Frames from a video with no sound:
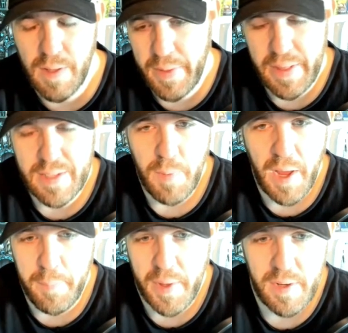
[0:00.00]
I mean, that's
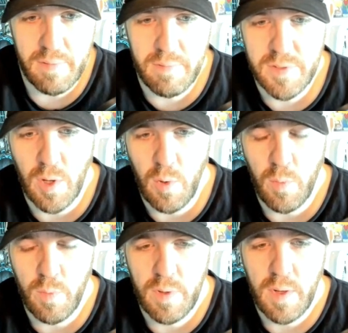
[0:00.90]
my opinion.
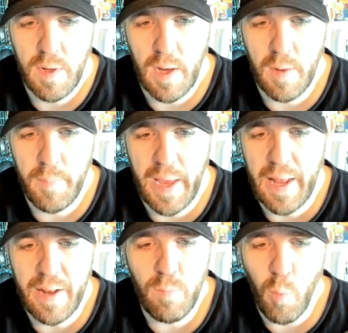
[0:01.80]
So,
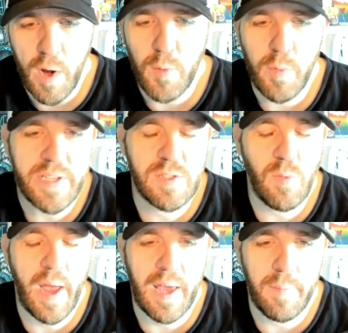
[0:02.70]
and one of the reasons
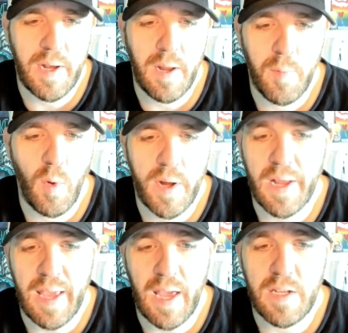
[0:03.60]
why I had him at number one,
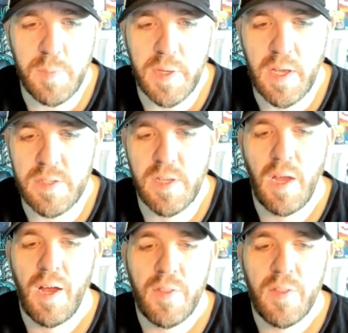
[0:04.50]
again, is because